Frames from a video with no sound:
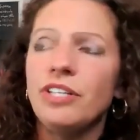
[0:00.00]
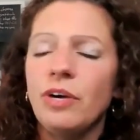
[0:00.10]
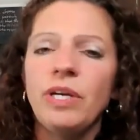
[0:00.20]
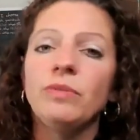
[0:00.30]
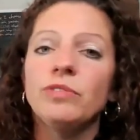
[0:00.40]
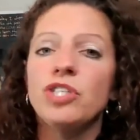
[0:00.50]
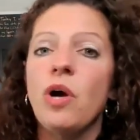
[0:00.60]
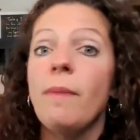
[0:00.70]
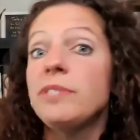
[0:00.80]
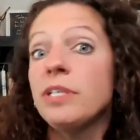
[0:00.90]
you know, we don't
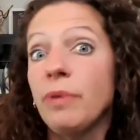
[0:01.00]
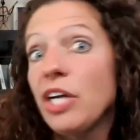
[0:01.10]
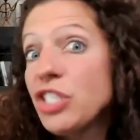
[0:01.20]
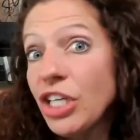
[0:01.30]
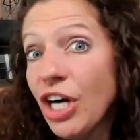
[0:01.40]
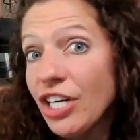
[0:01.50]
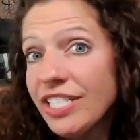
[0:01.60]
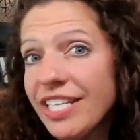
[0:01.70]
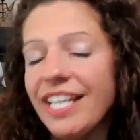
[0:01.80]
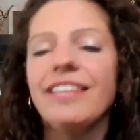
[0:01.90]
show up to brushing
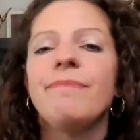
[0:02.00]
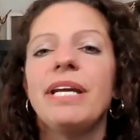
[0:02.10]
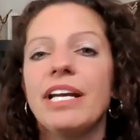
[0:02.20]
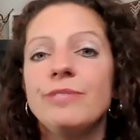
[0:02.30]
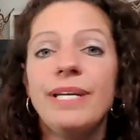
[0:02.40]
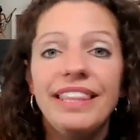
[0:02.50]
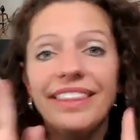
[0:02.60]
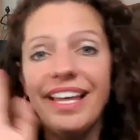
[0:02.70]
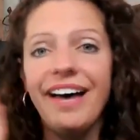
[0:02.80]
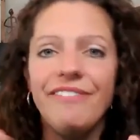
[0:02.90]
our teeth because we
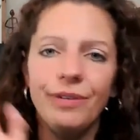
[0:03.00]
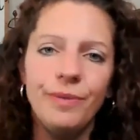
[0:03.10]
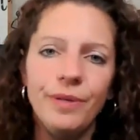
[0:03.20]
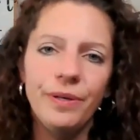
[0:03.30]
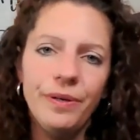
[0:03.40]
love it.